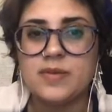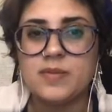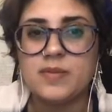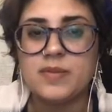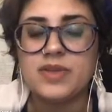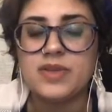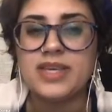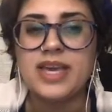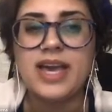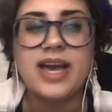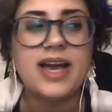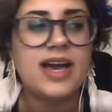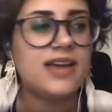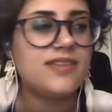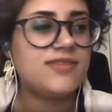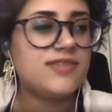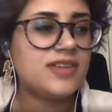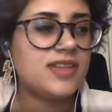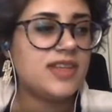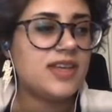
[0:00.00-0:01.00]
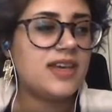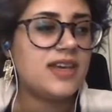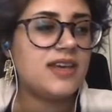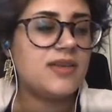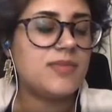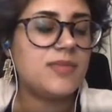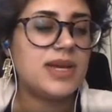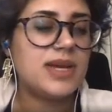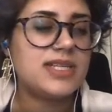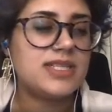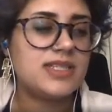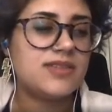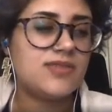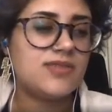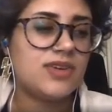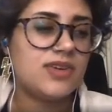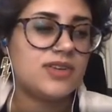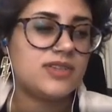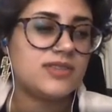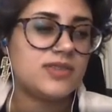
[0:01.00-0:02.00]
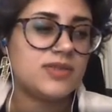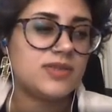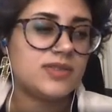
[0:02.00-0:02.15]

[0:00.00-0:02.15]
Yeah, I feel like my default is always